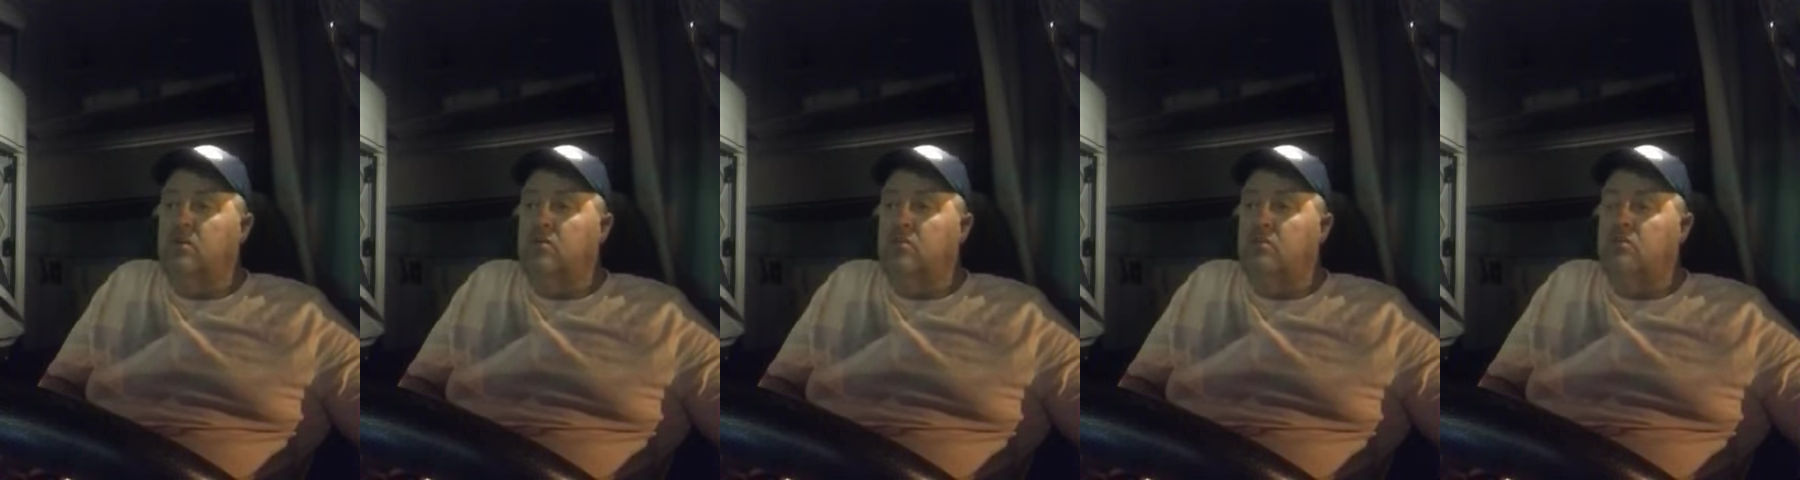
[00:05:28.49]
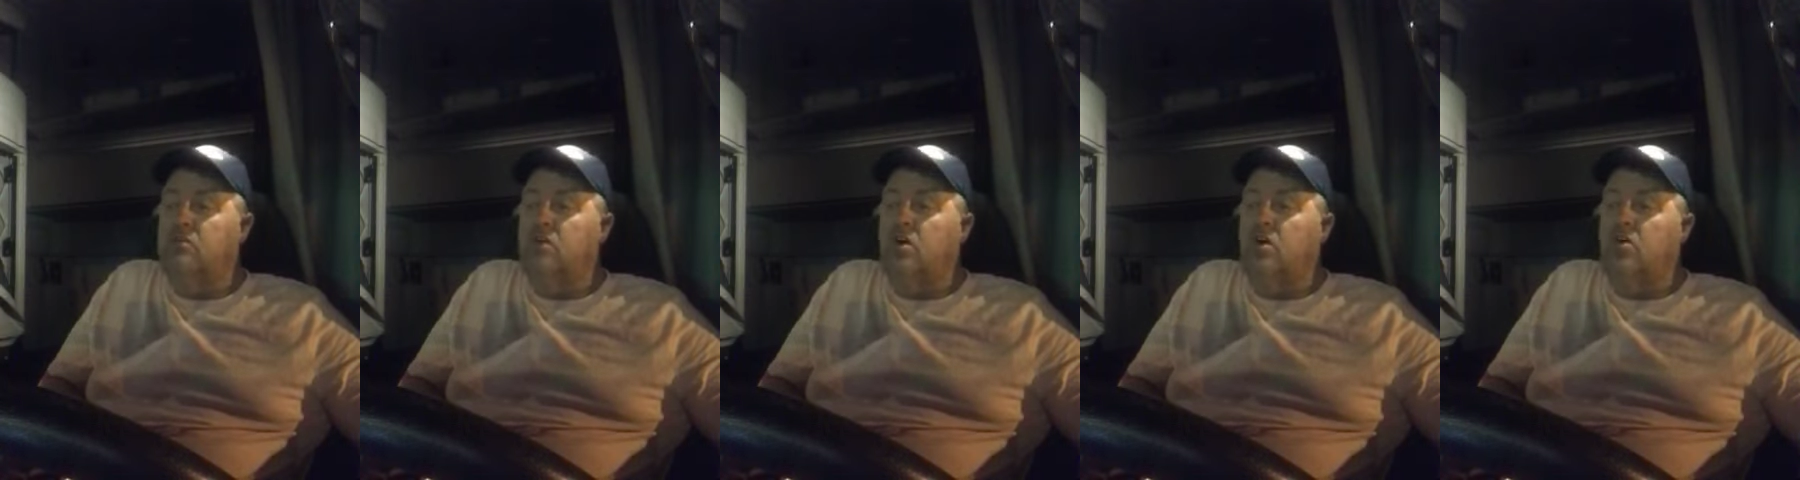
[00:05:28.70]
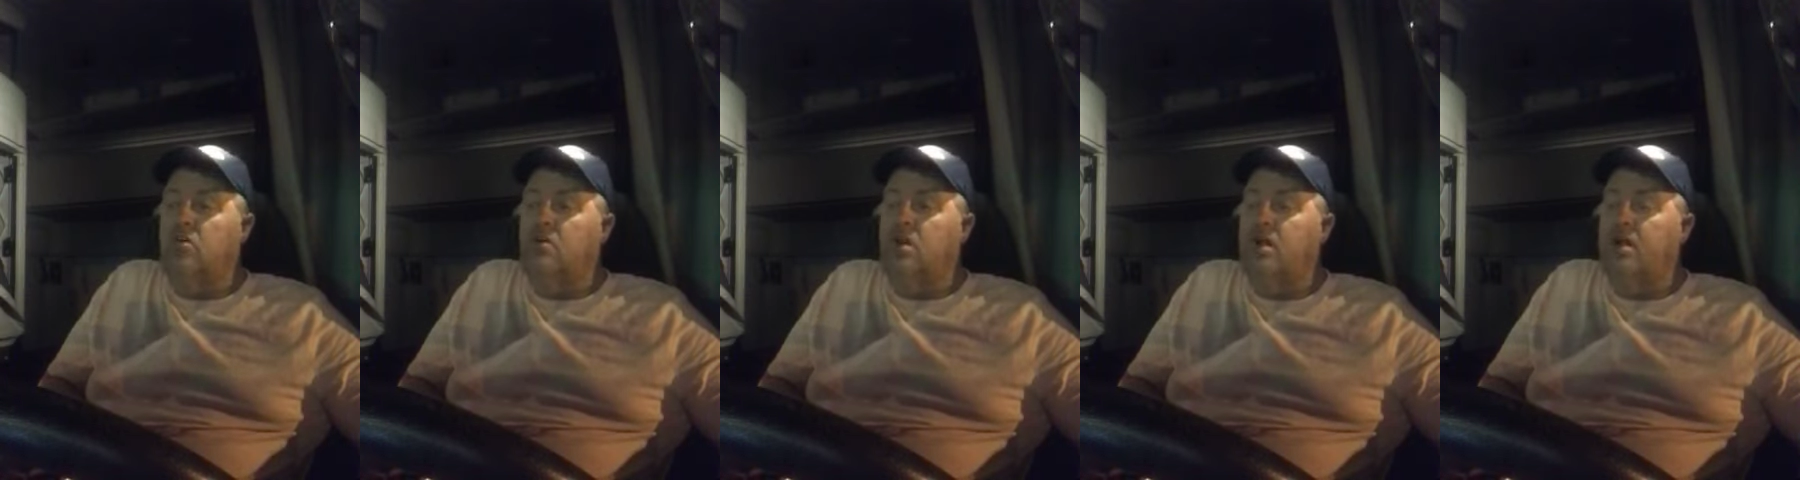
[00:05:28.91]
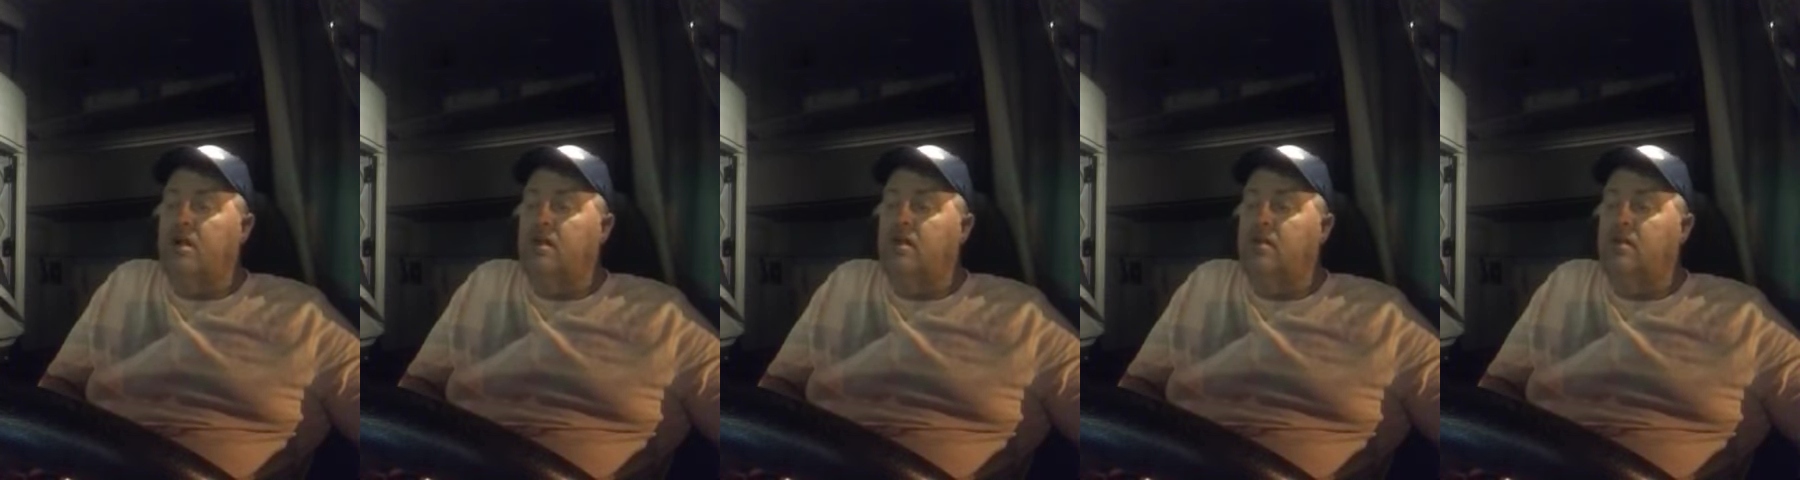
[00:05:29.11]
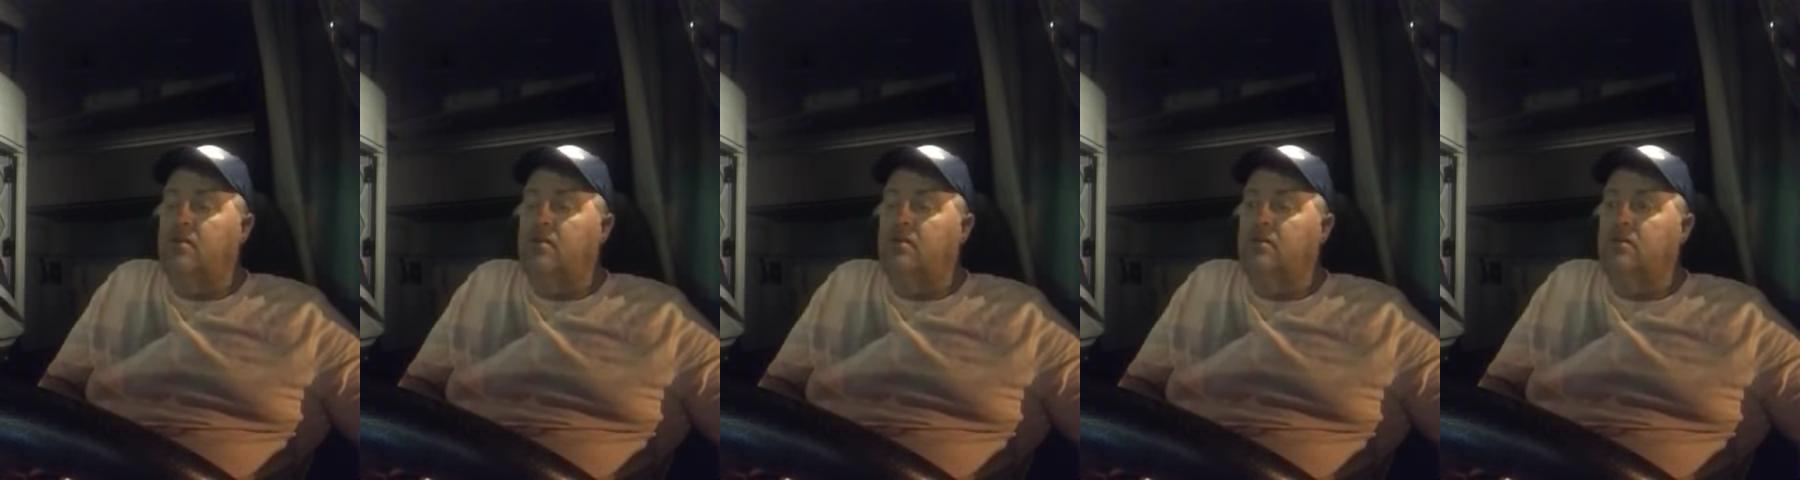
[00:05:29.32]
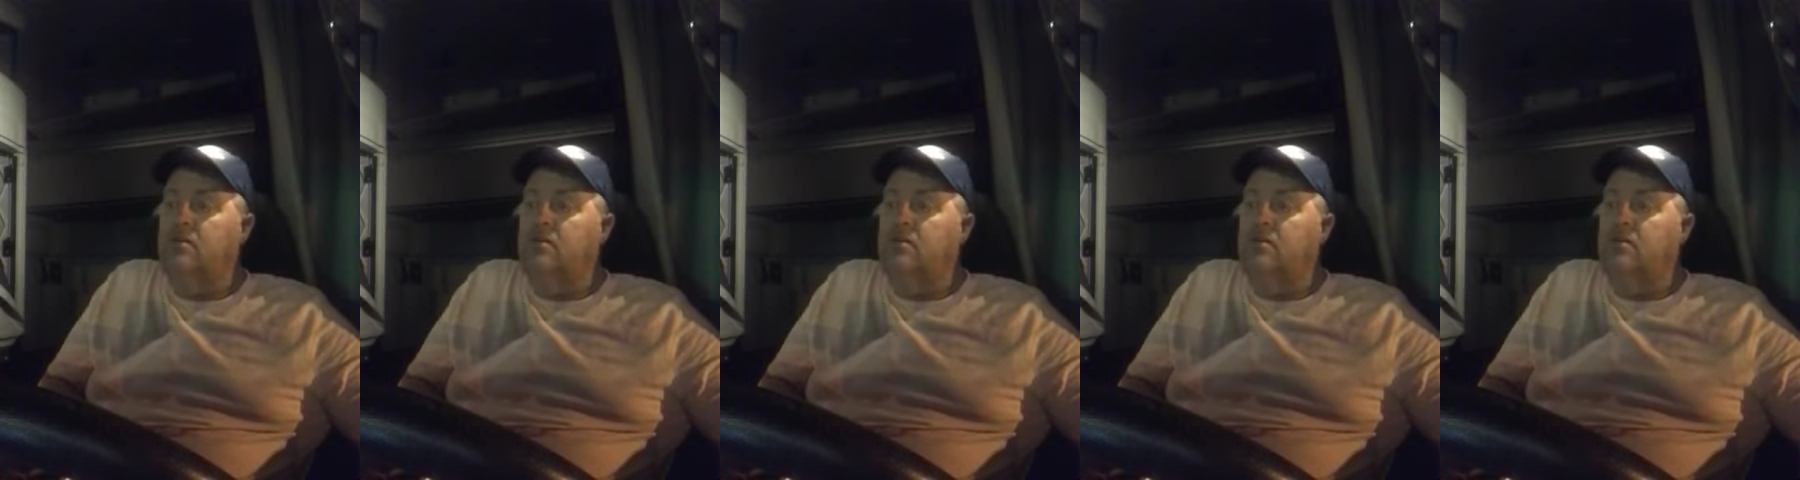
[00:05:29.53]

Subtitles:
was all right.